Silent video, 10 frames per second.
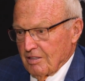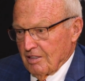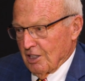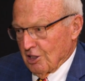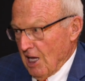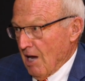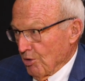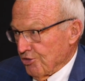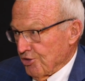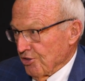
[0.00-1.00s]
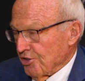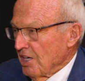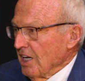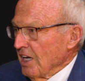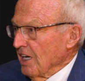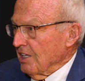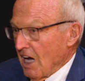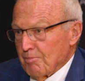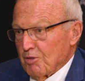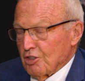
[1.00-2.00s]
allowances. And
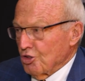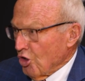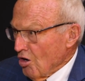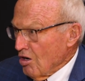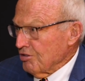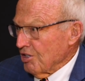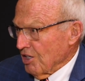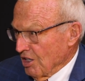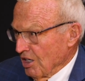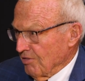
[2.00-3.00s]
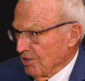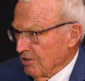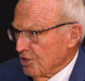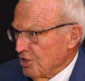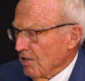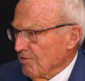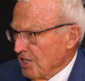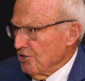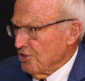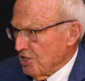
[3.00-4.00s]
I'm going to talk to the governors of
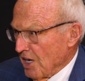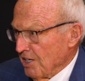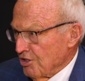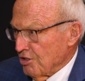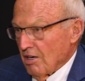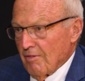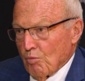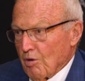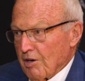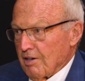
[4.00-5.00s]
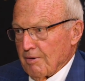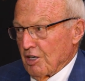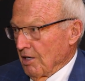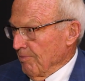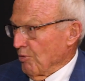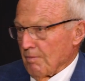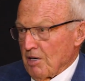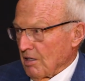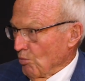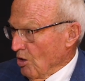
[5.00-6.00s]
these states where
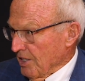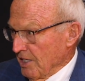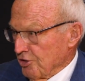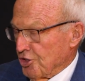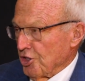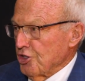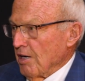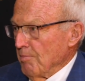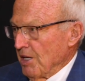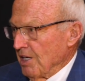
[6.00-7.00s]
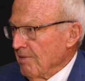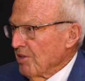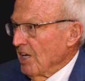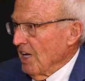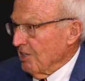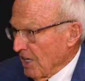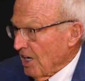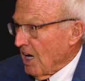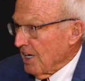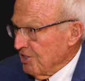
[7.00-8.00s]
marijuana has just come in and
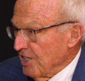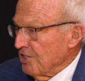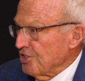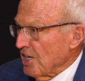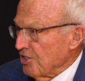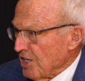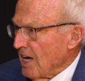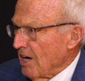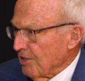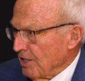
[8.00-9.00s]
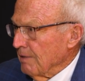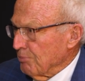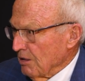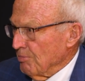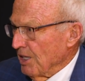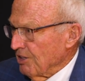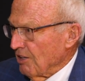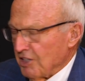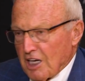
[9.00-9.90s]
get ideas as to how to implement that.